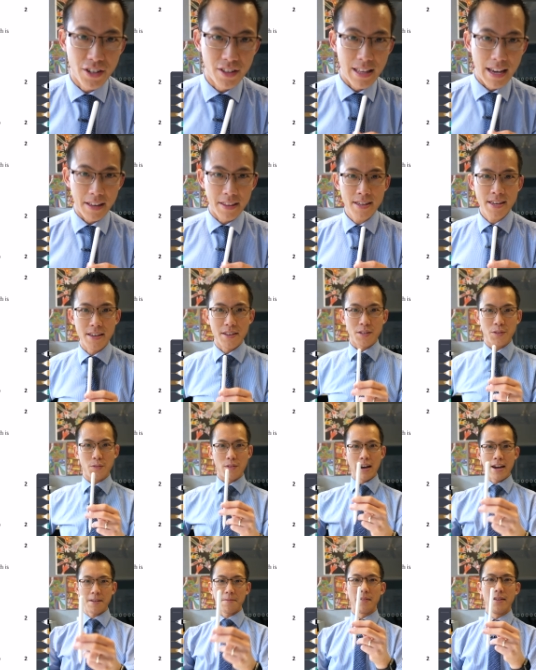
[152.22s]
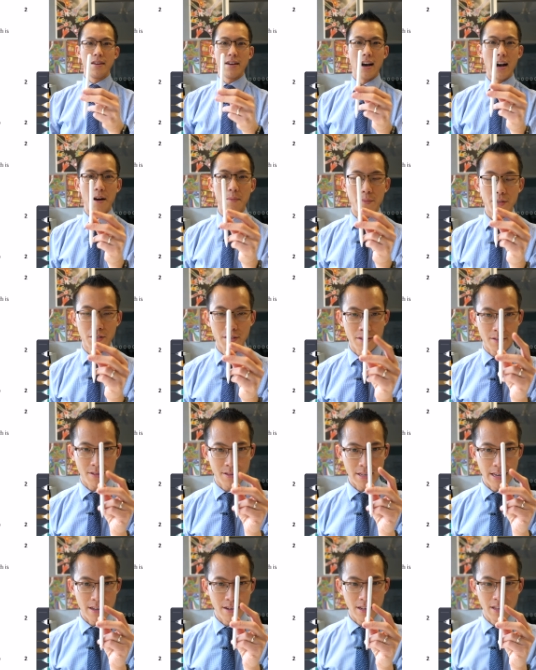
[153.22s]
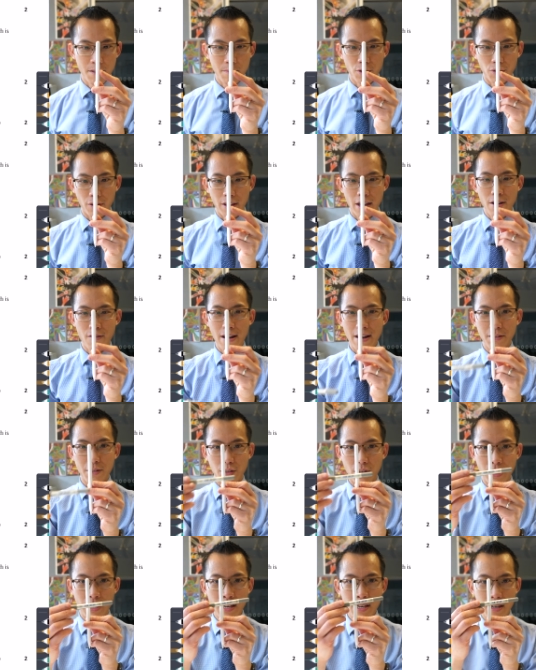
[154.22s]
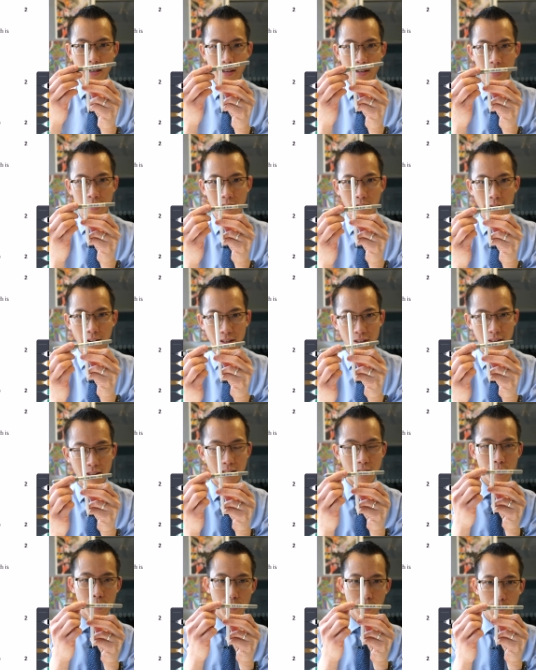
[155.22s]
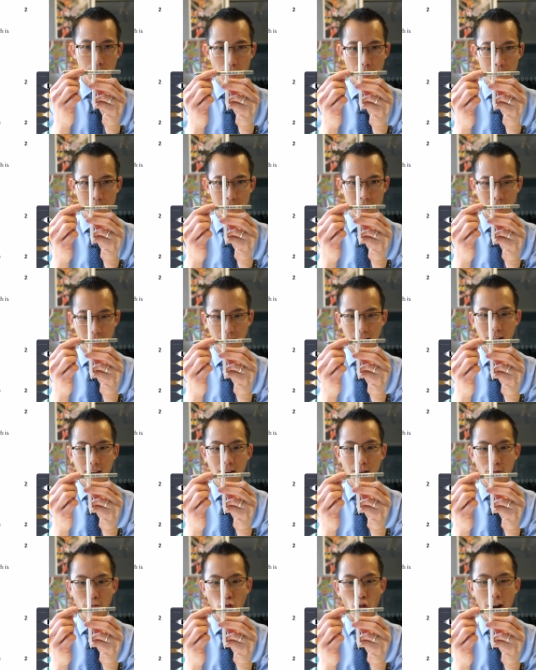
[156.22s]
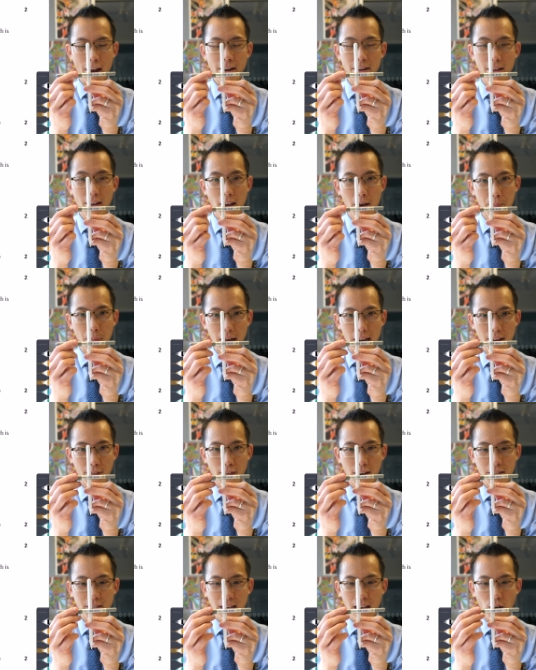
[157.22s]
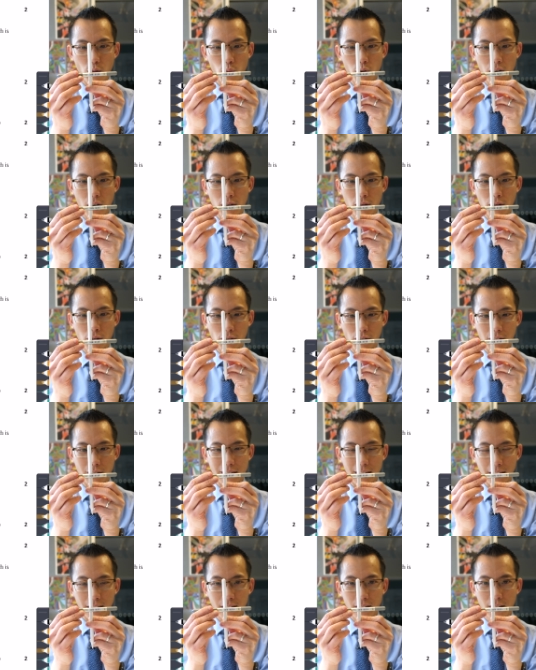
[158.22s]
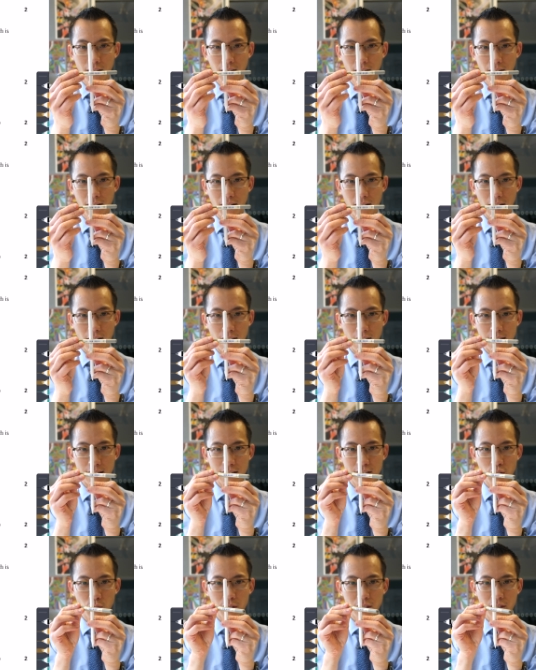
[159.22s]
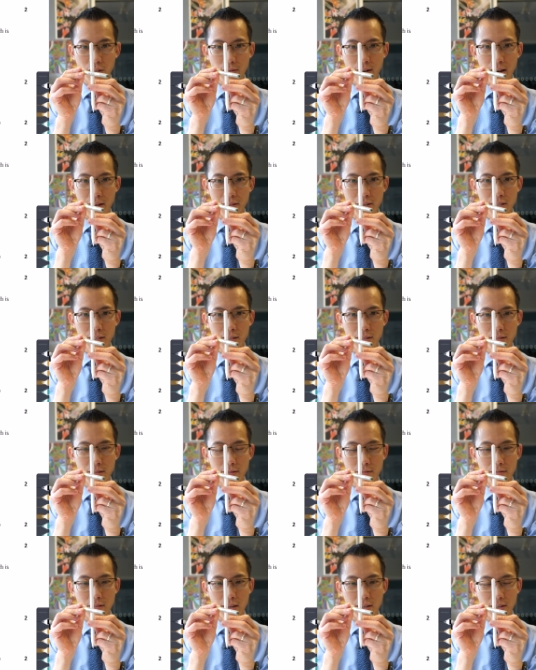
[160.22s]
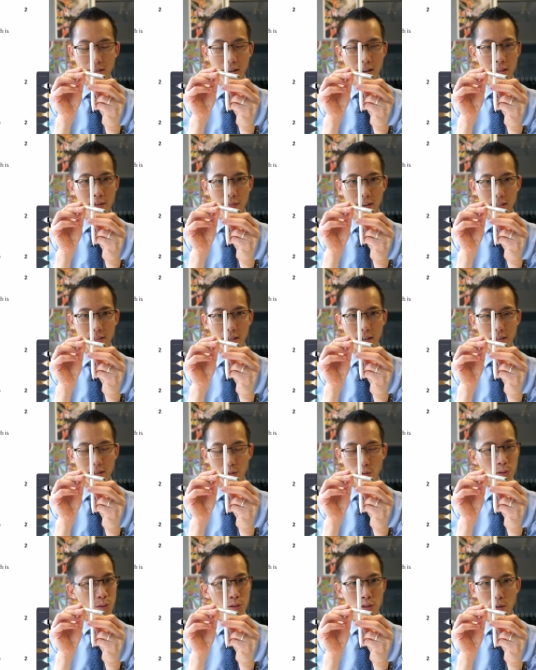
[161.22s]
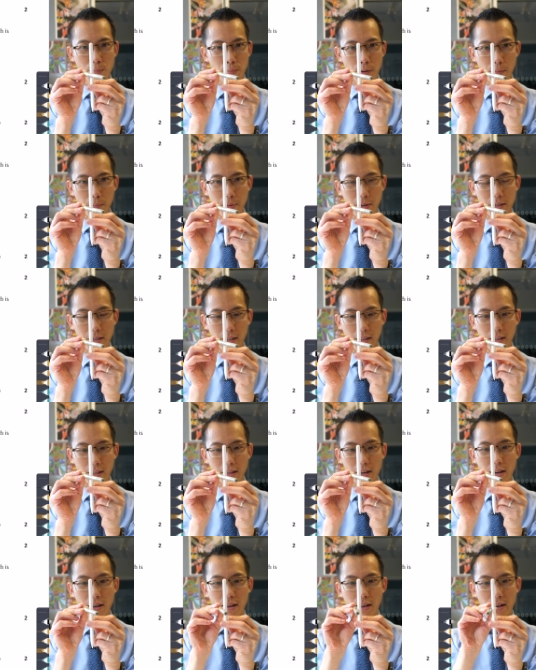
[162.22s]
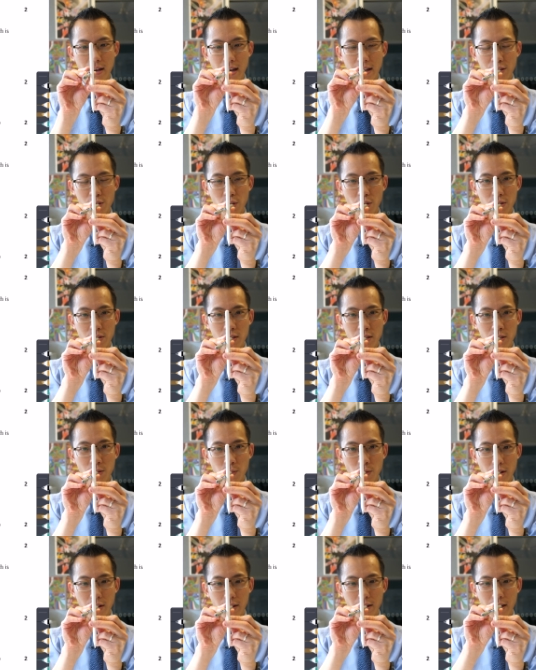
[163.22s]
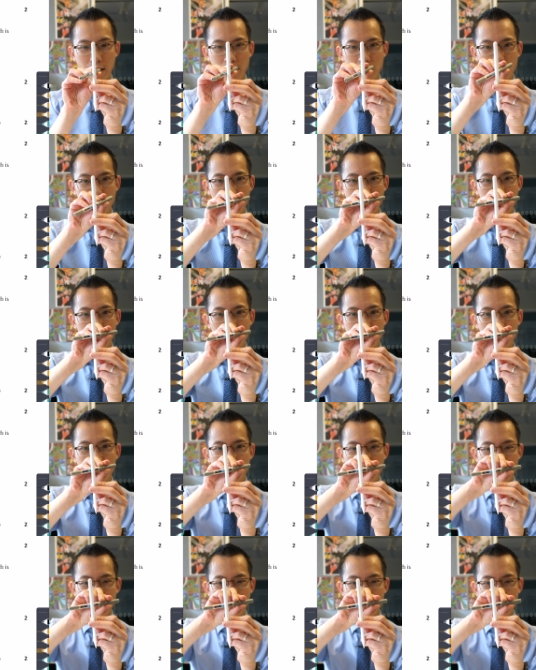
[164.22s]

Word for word: it like this, right? Um, said in the middle there, right? So here is a vector that's perpendicular, right? But if I say, well, hold on a second, uh, let's twist it around. This is another vector that's also perpendicular, and so is this one, and so is this